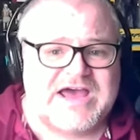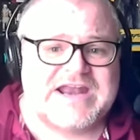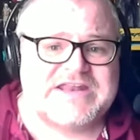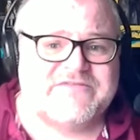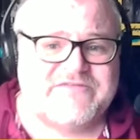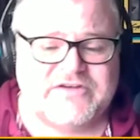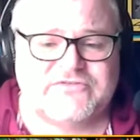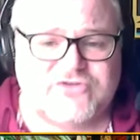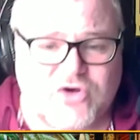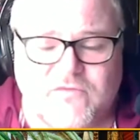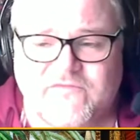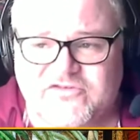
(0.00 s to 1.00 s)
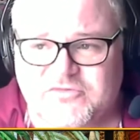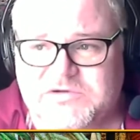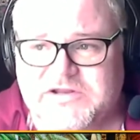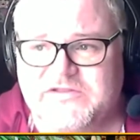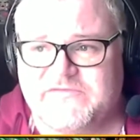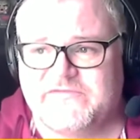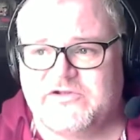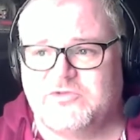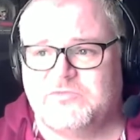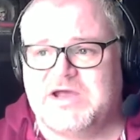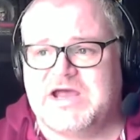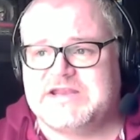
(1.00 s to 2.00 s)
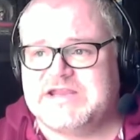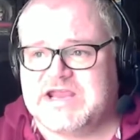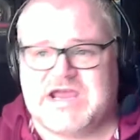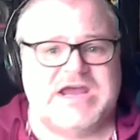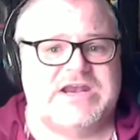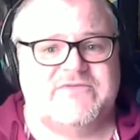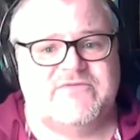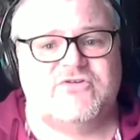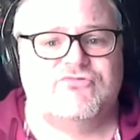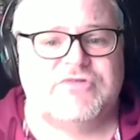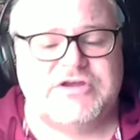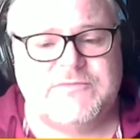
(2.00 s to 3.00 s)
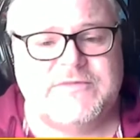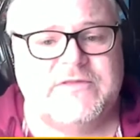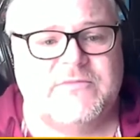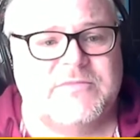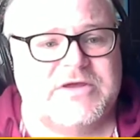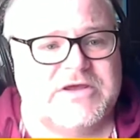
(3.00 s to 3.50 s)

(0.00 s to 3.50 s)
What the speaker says: and it feels comfortable in the film, and you kind of agree with them.